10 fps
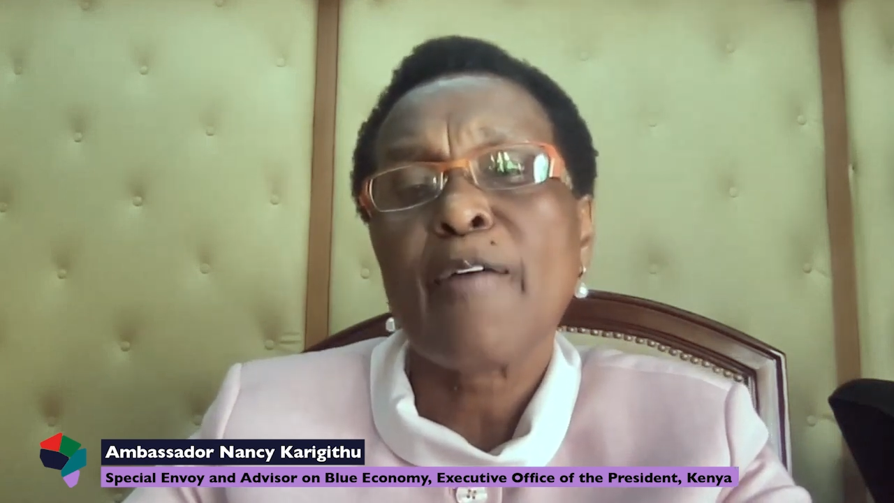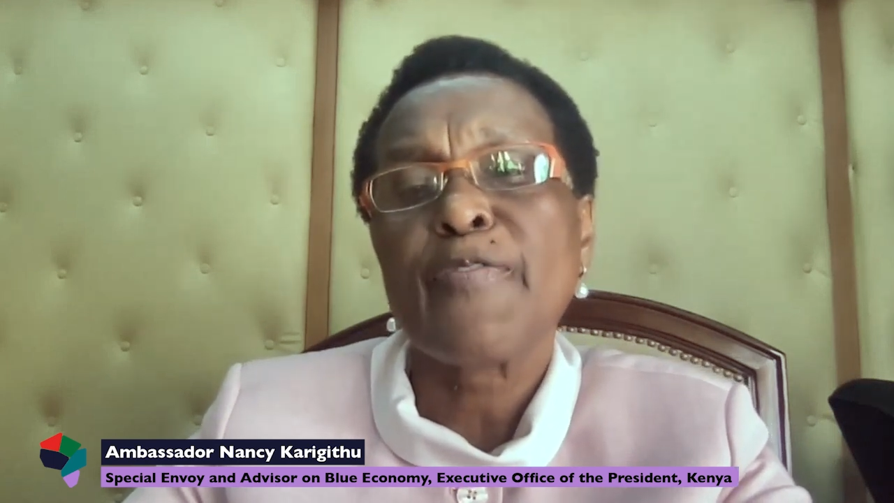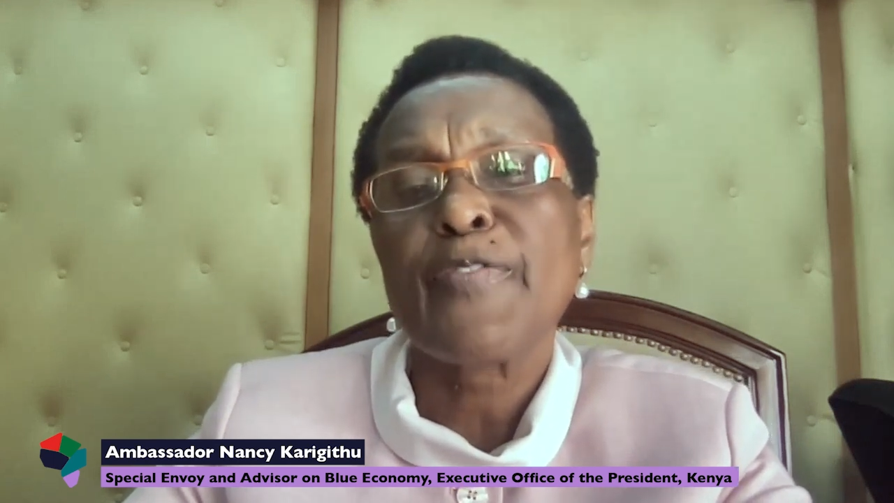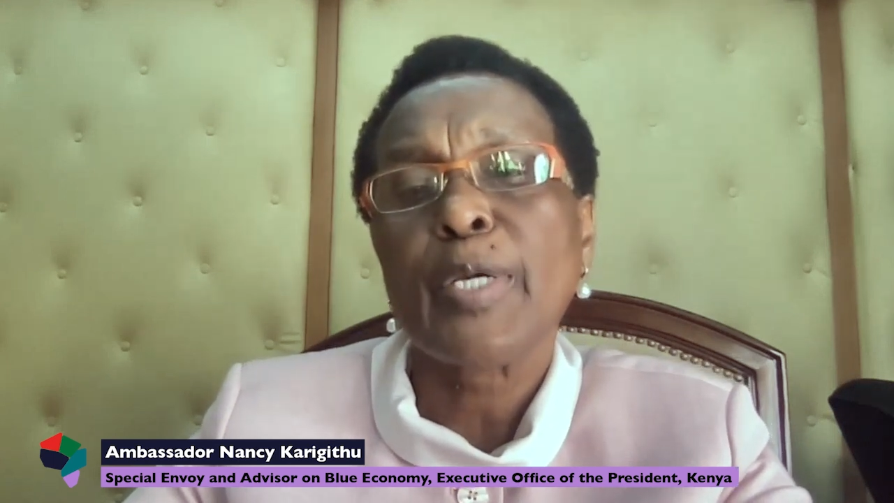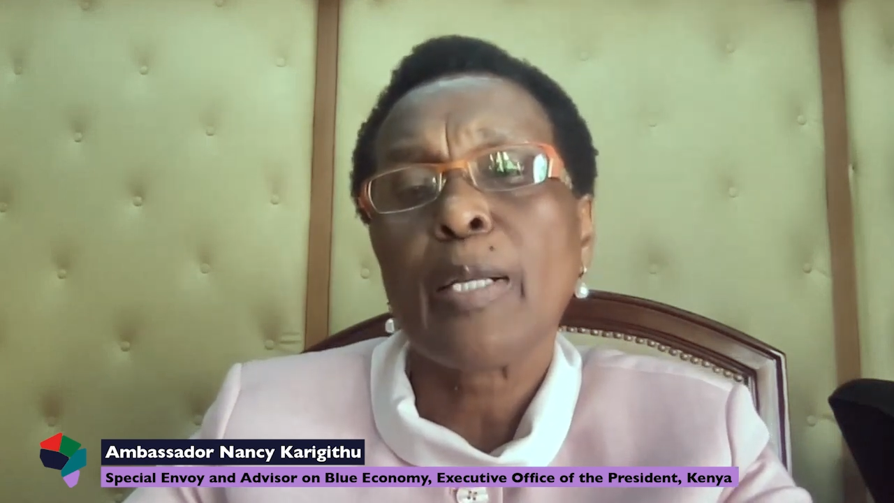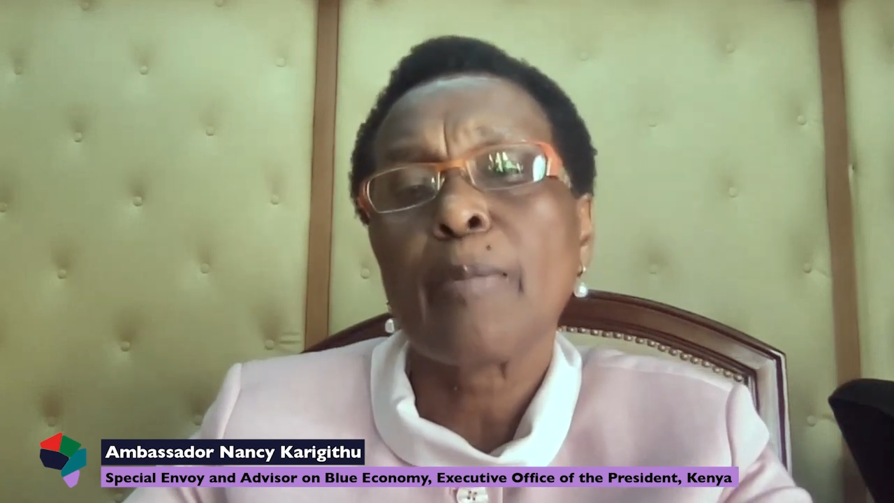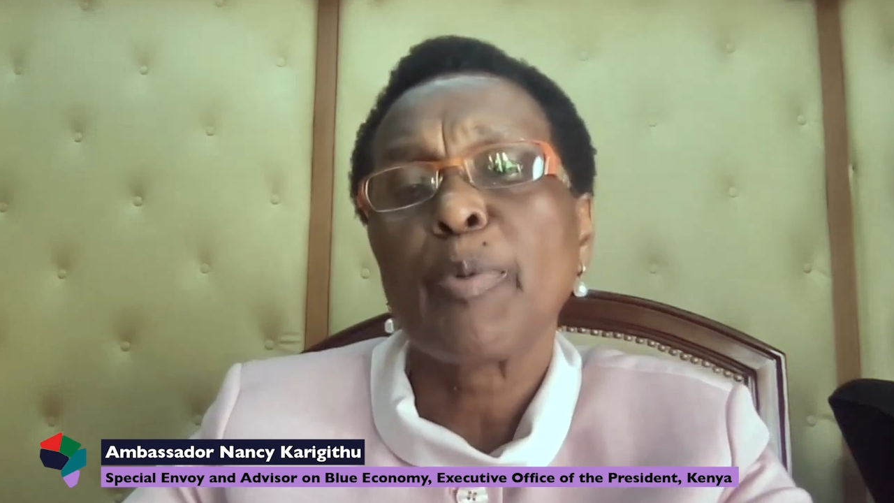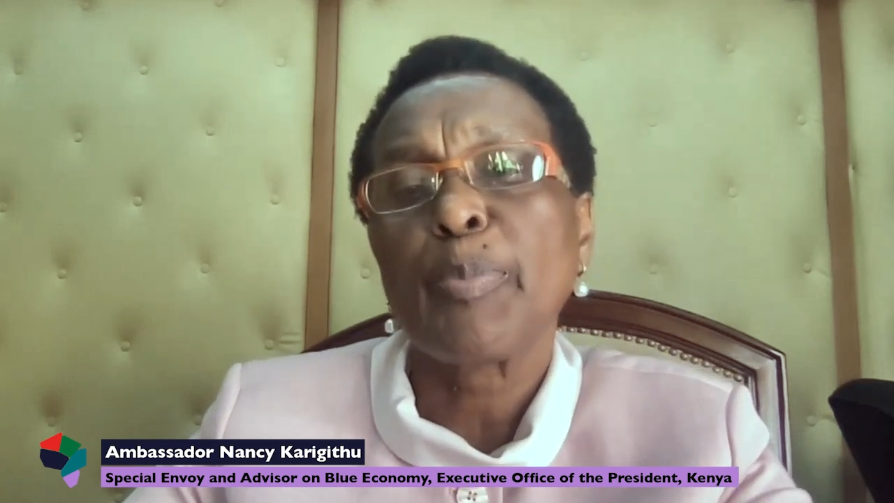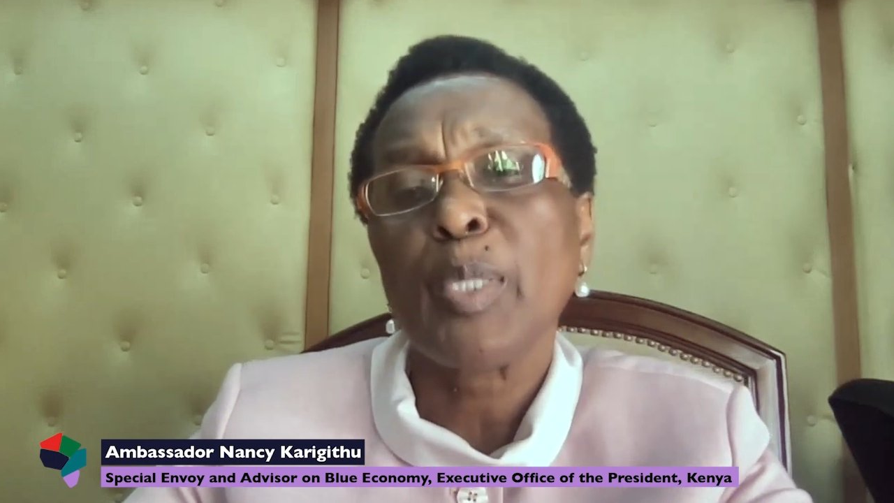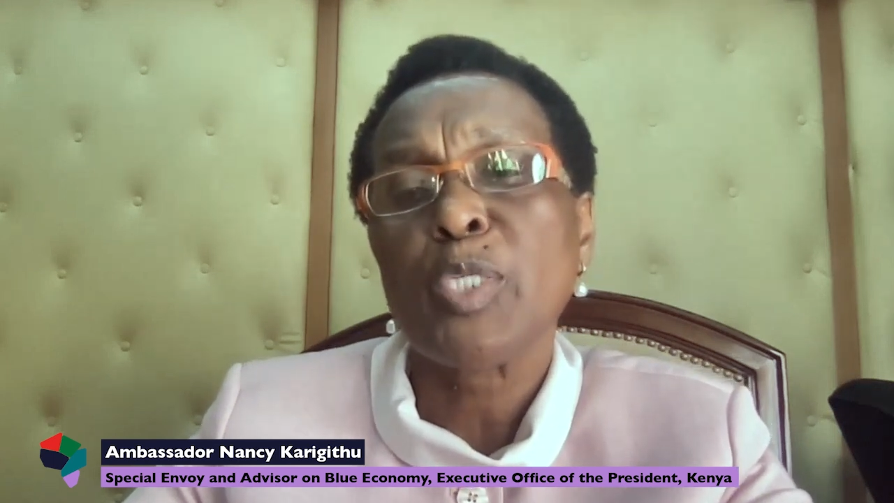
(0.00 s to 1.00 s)
African
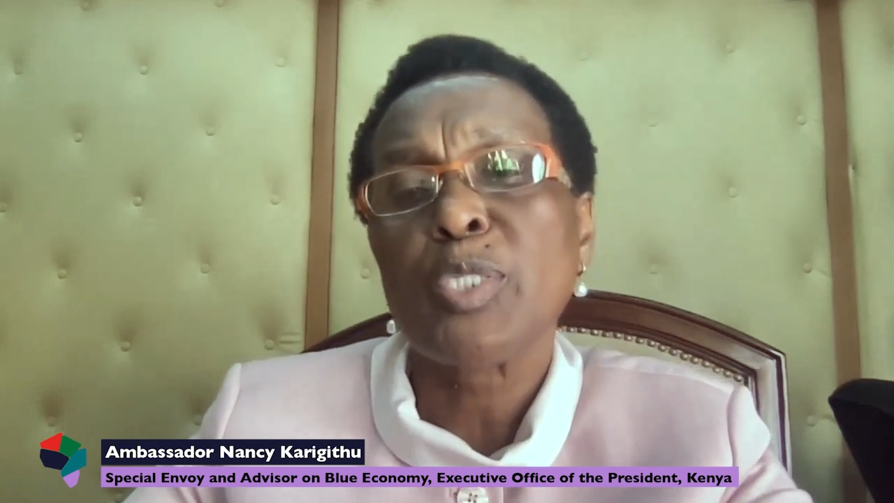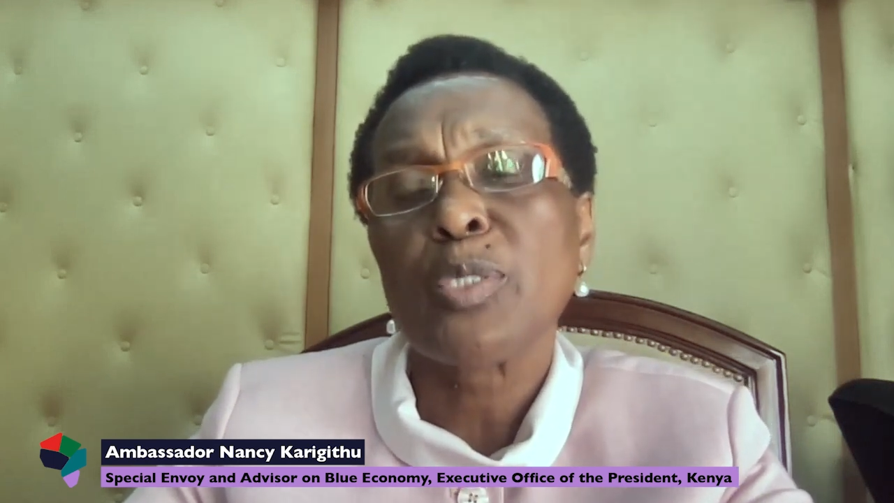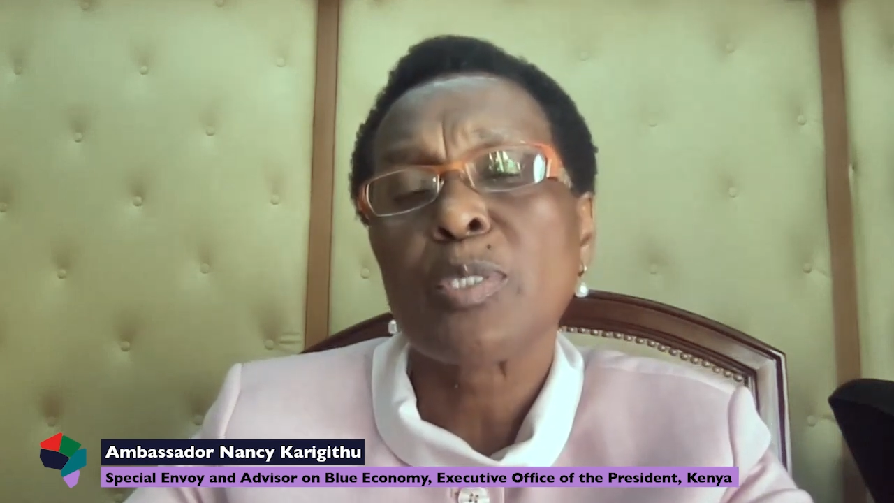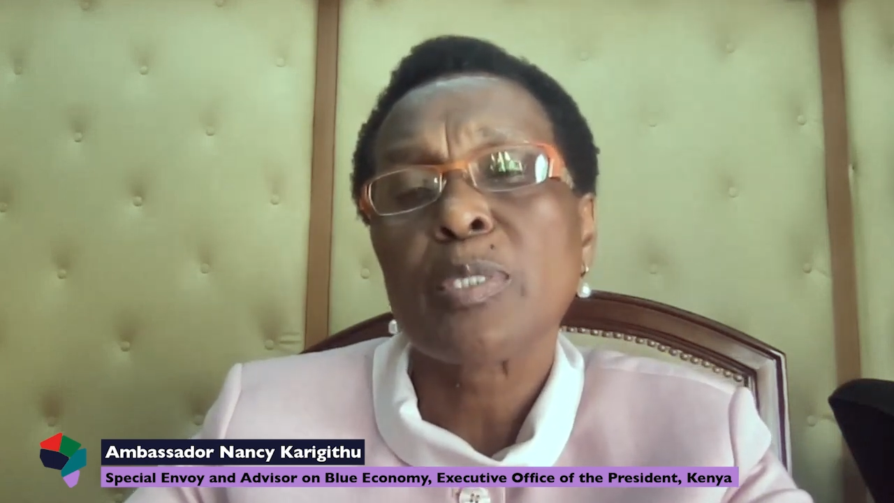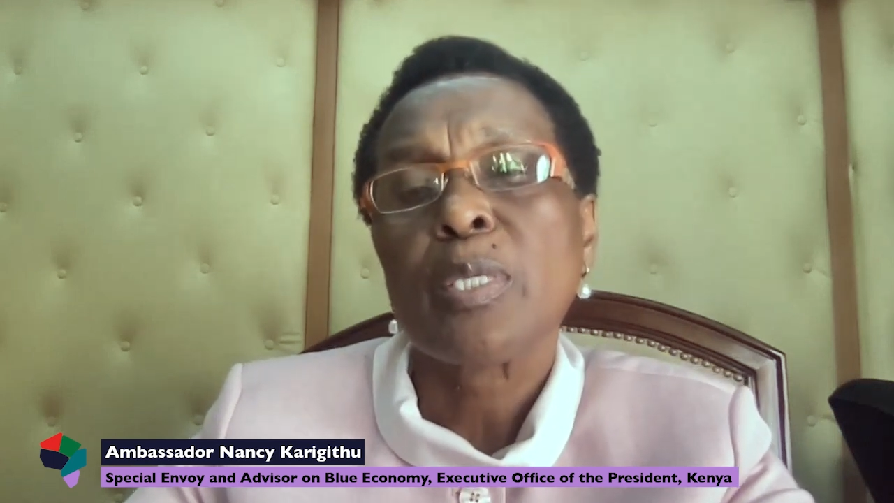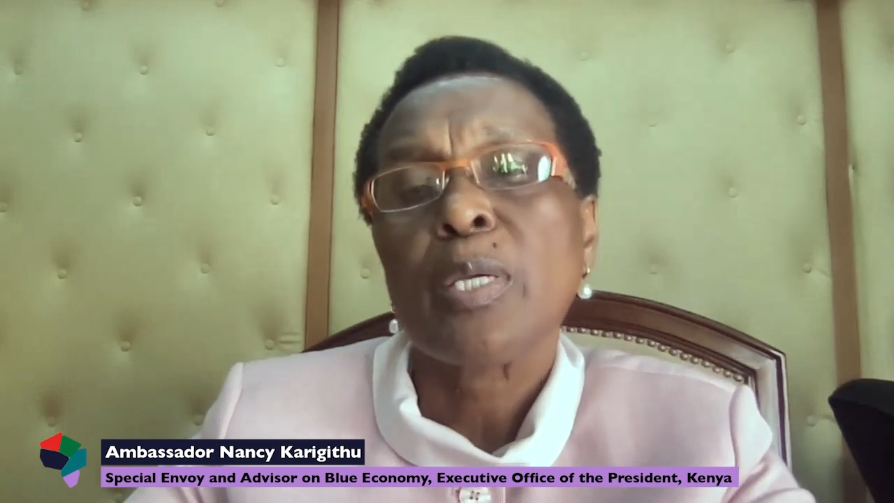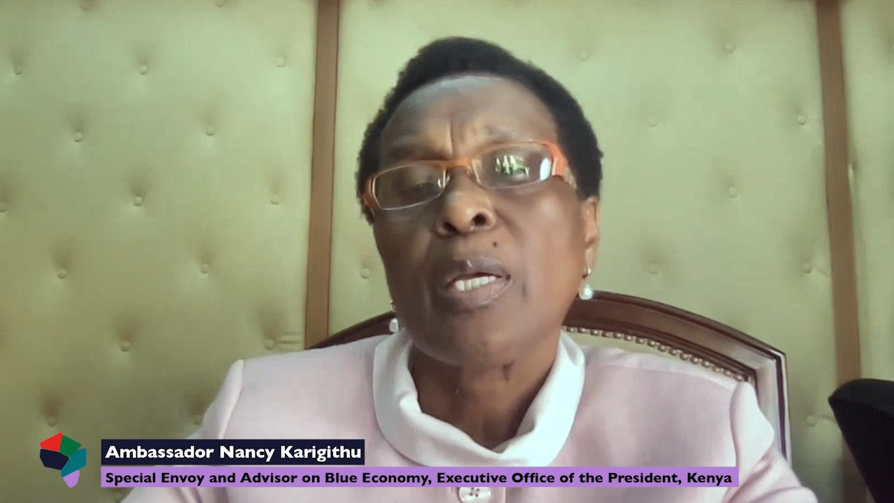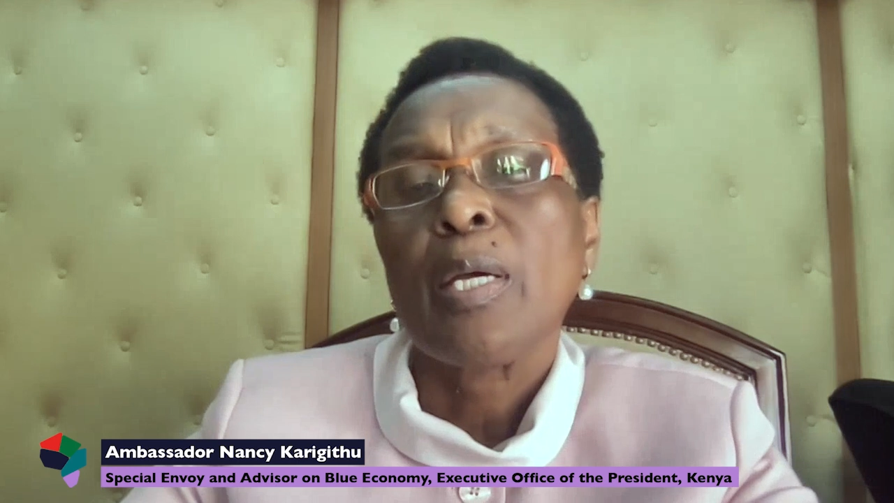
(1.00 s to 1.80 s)
populations.